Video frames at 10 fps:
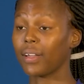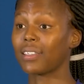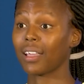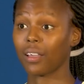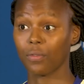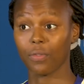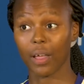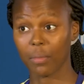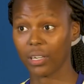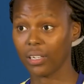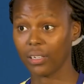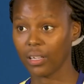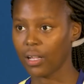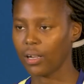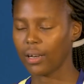a second family.
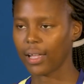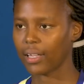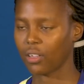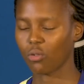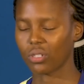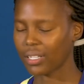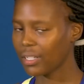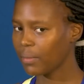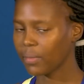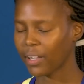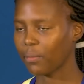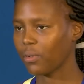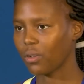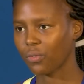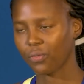Like your team can be
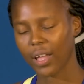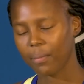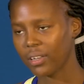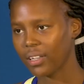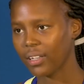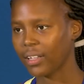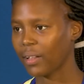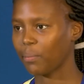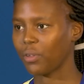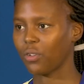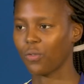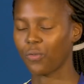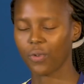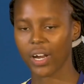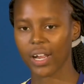your family, it can be your
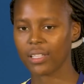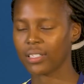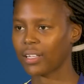friends, it